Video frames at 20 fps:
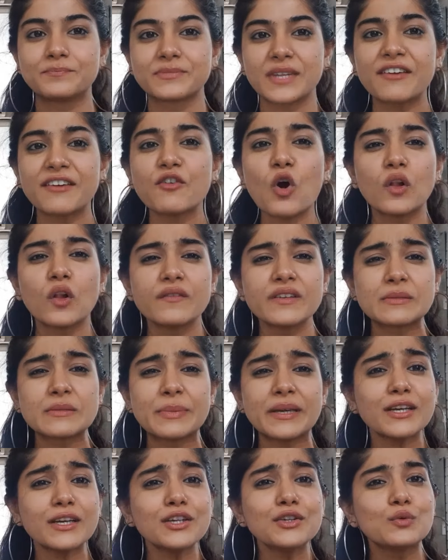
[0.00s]
I've always
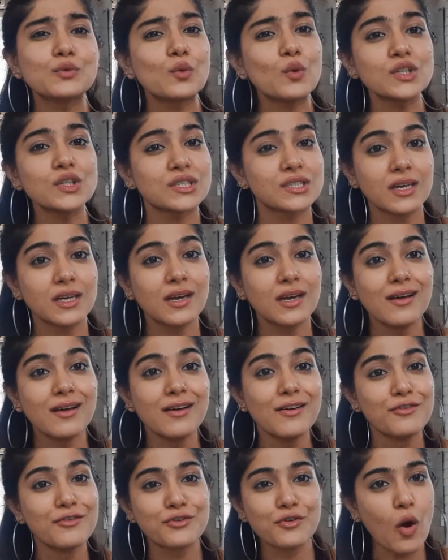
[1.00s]
been a huge
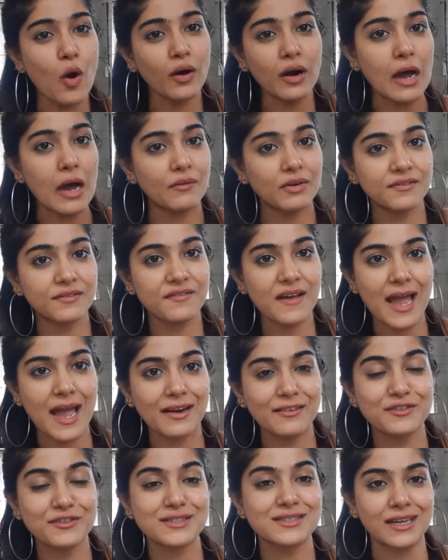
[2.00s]
Ron Howard
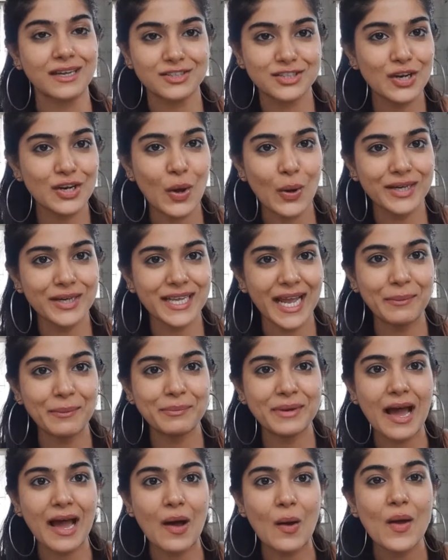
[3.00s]
fan for such a long time
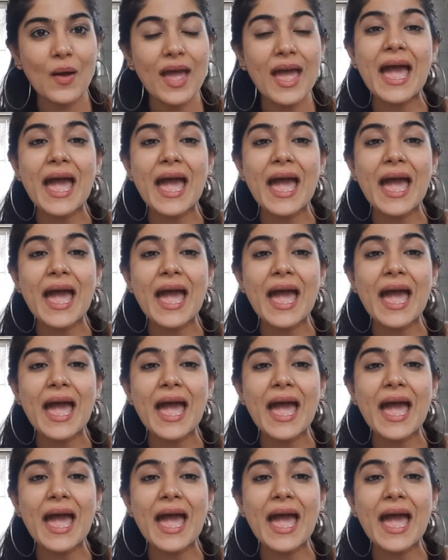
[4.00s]
now,